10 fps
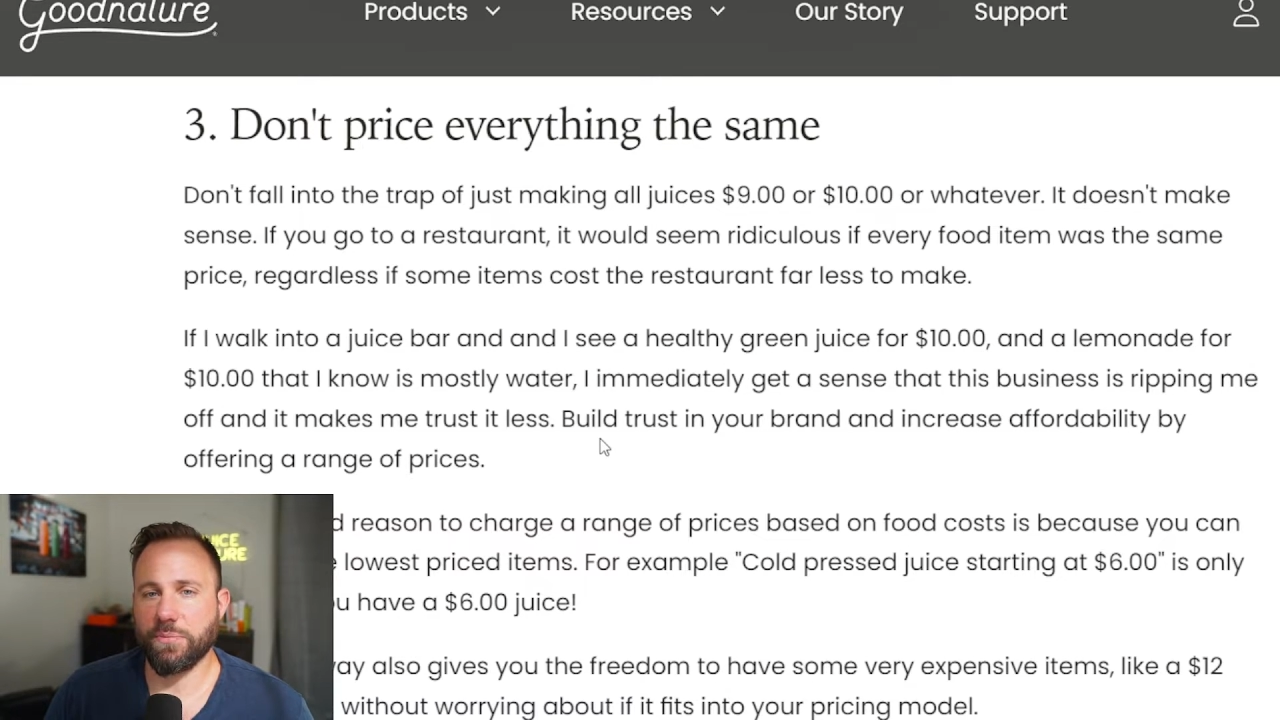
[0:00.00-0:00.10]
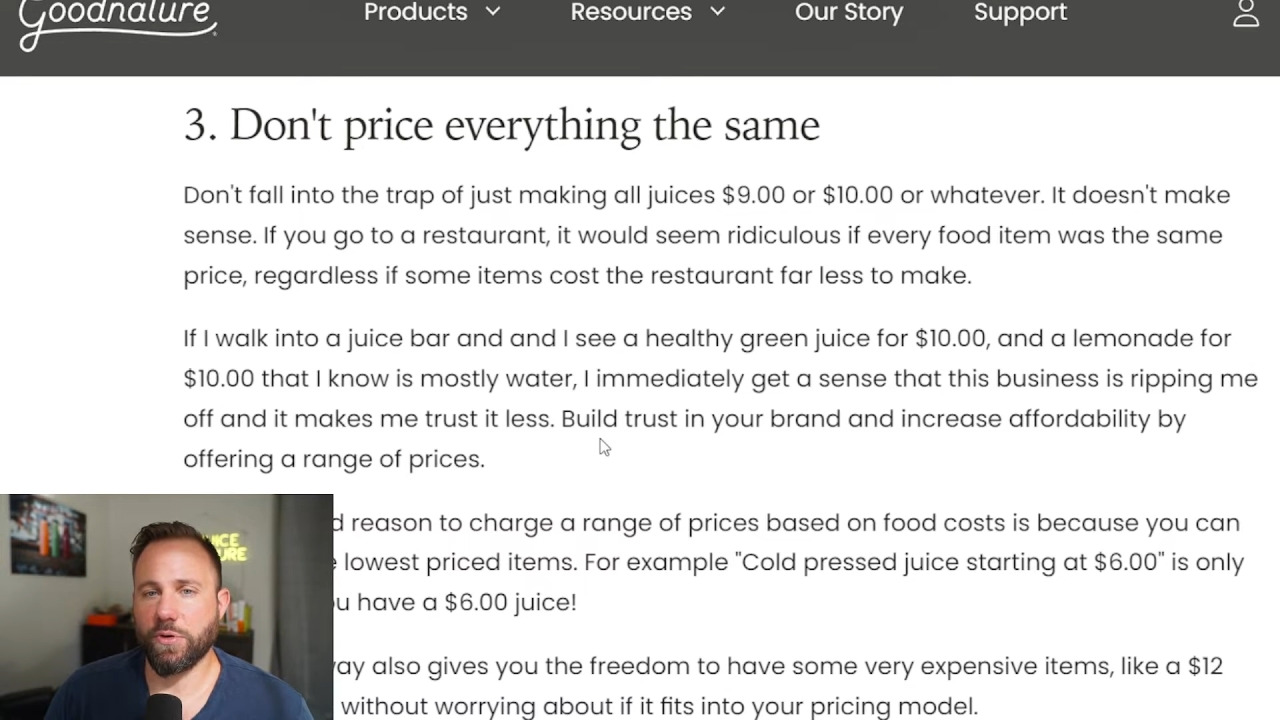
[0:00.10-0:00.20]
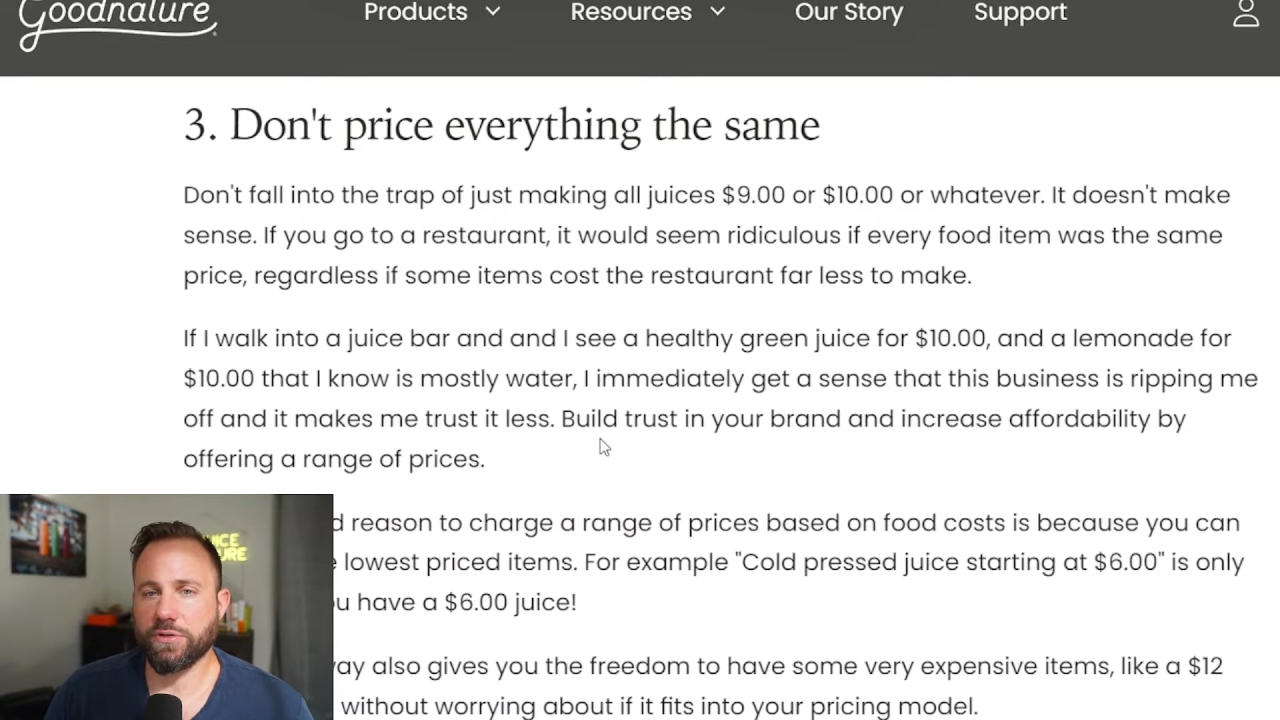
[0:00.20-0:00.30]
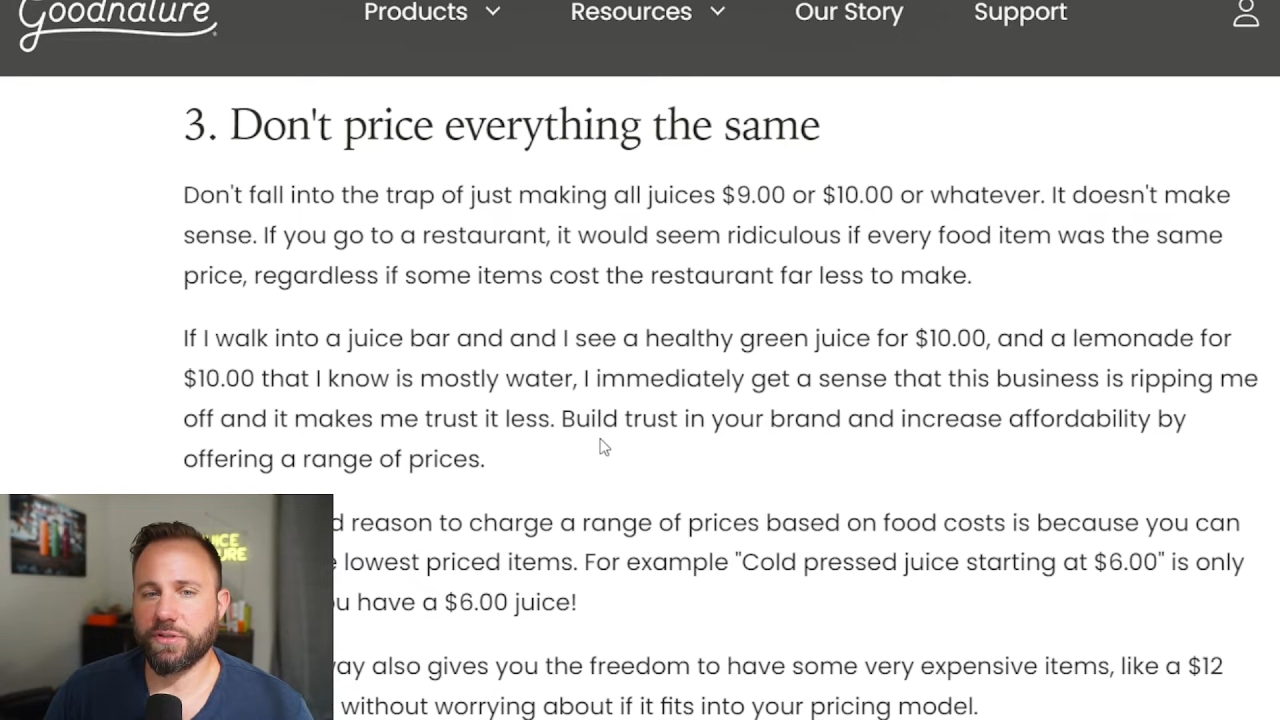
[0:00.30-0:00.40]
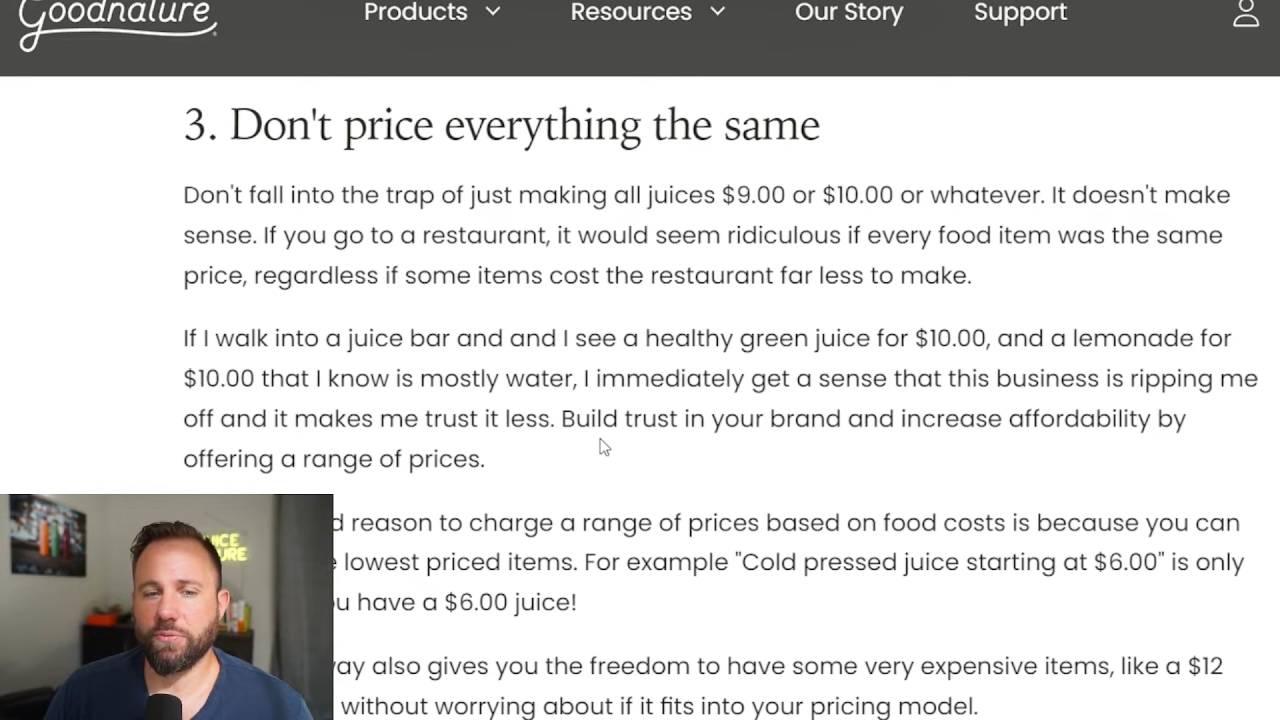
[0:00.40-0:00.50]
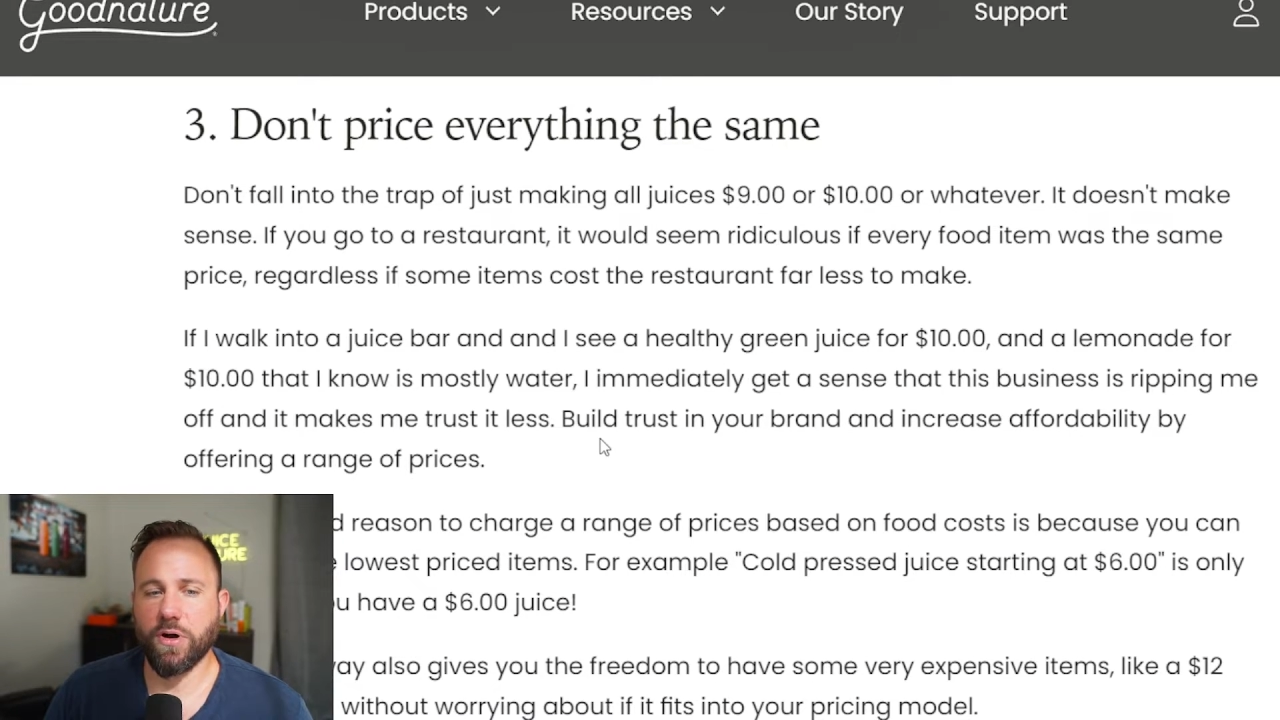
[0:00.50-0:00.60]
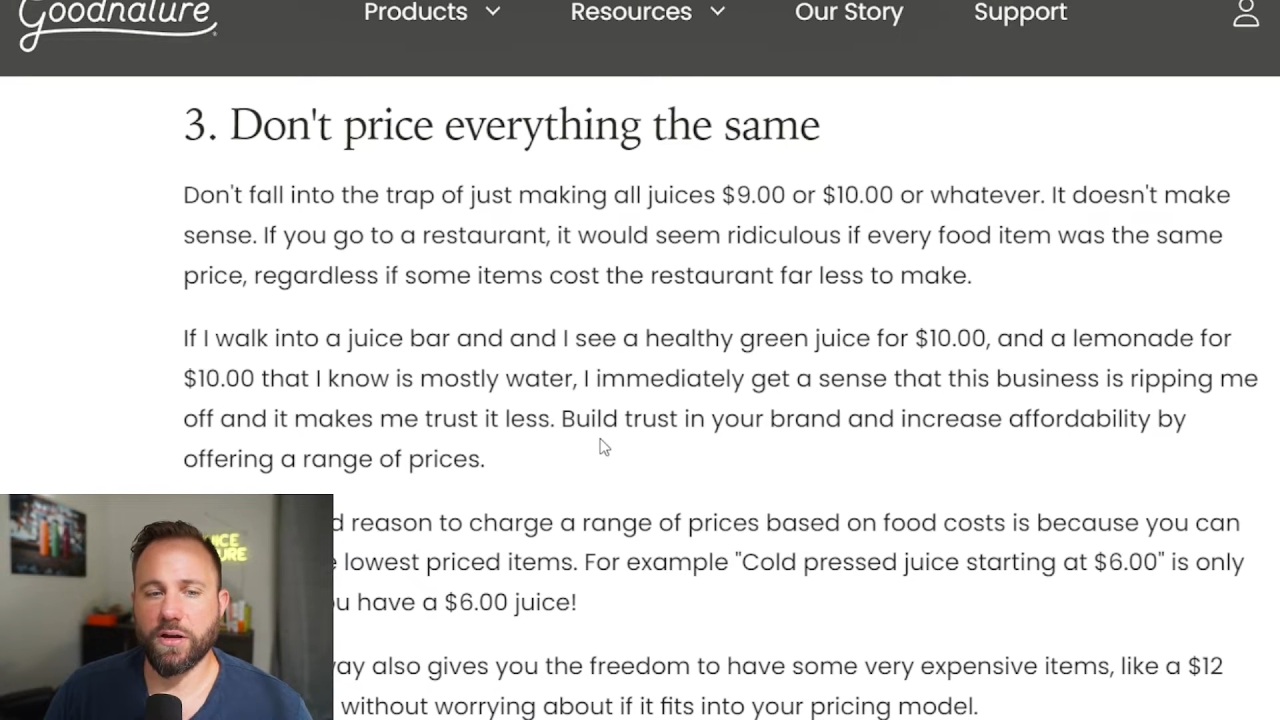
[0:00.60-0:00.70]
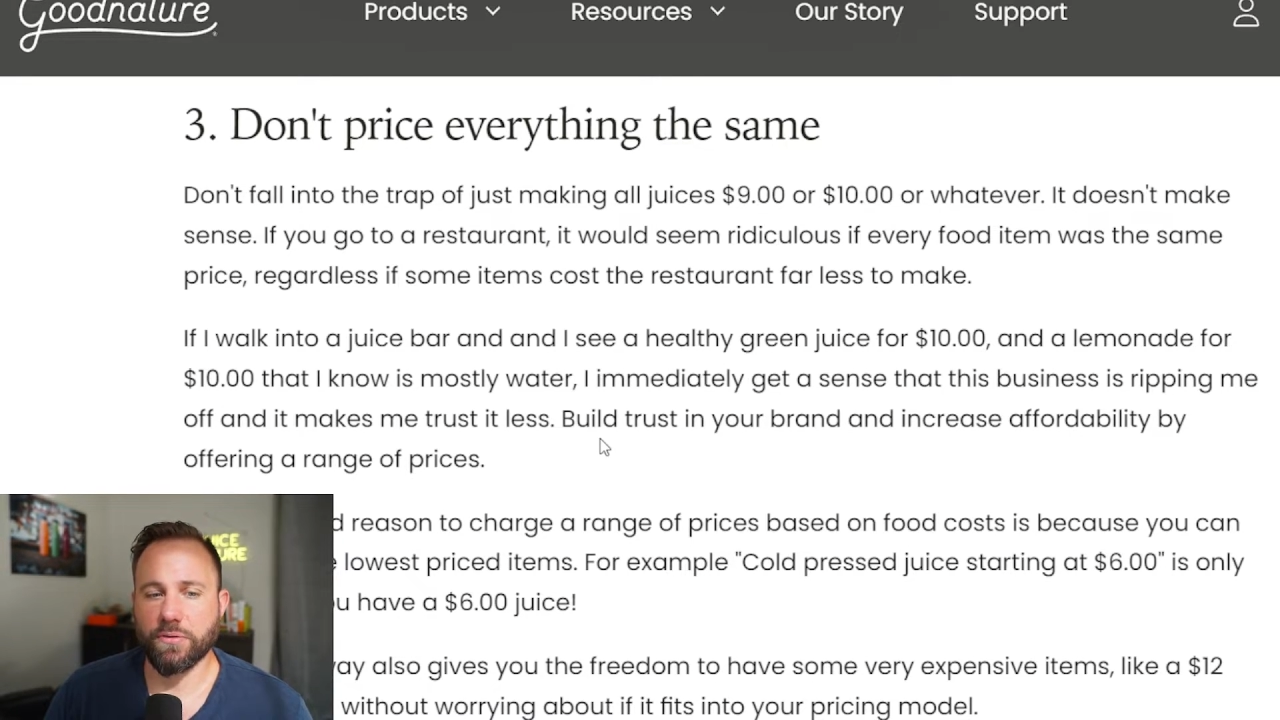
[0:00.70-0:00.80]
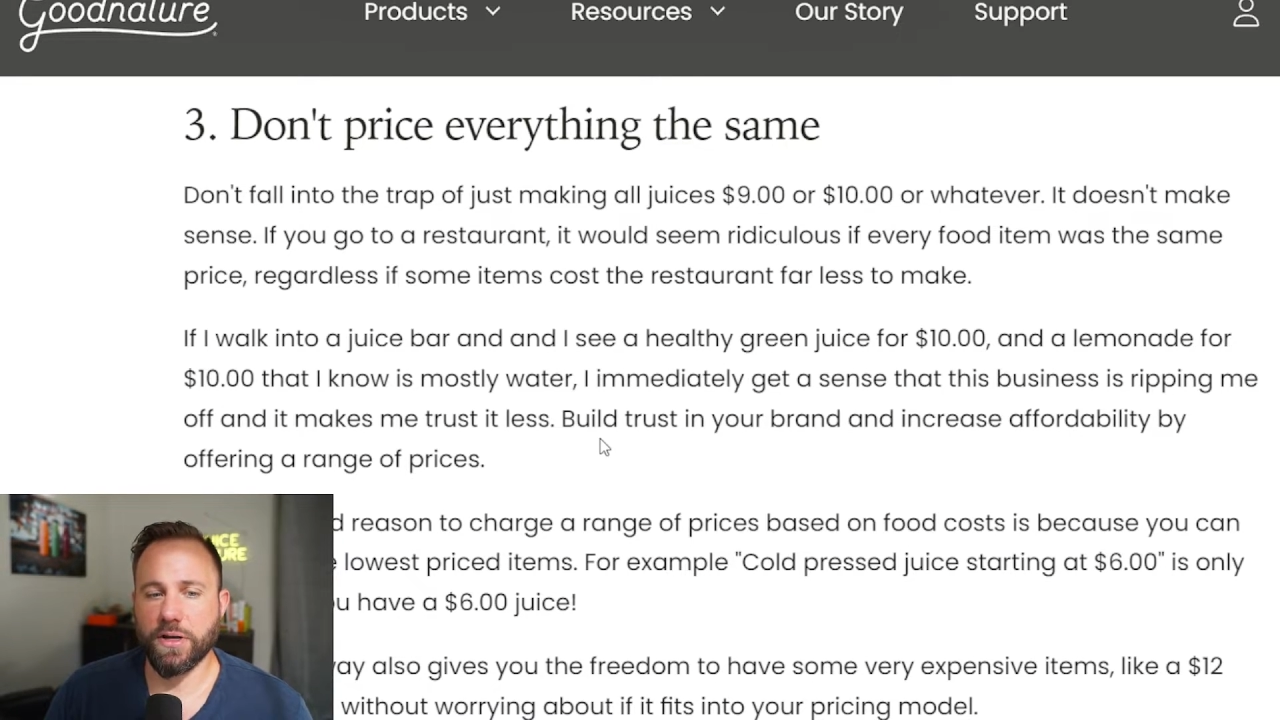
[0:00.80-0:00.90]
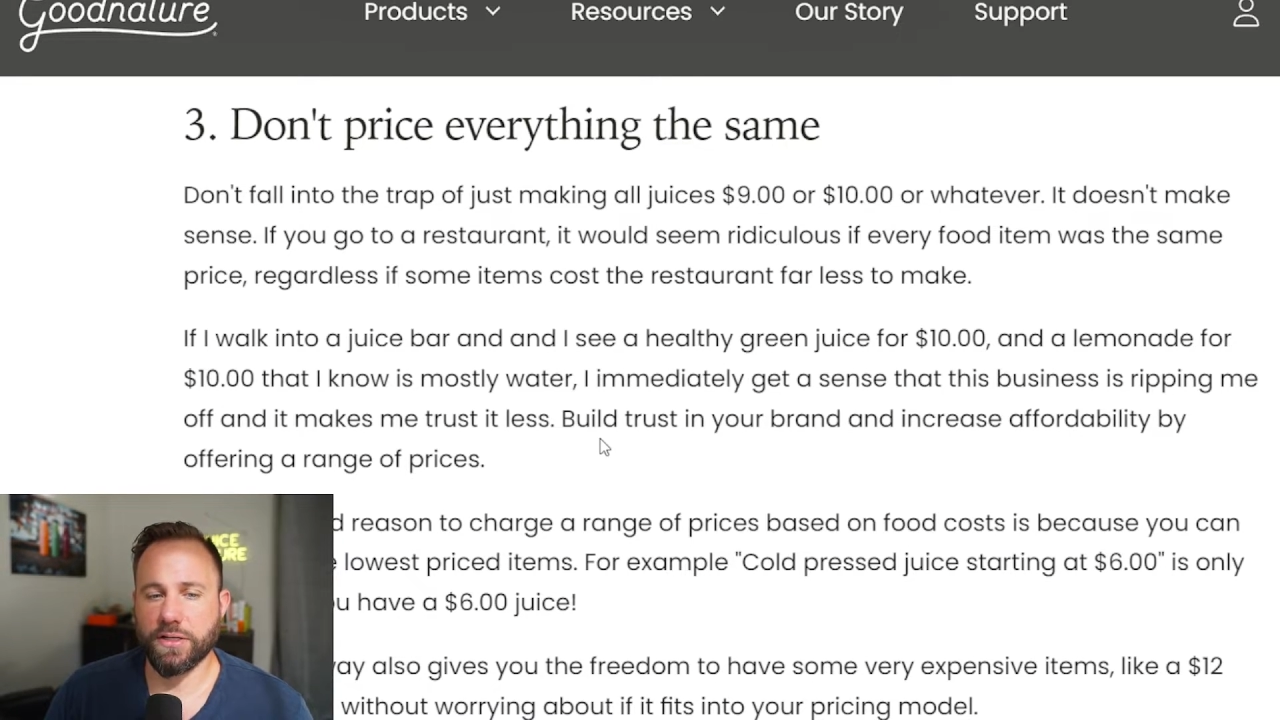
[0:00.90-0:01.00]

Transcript: mostly water, right?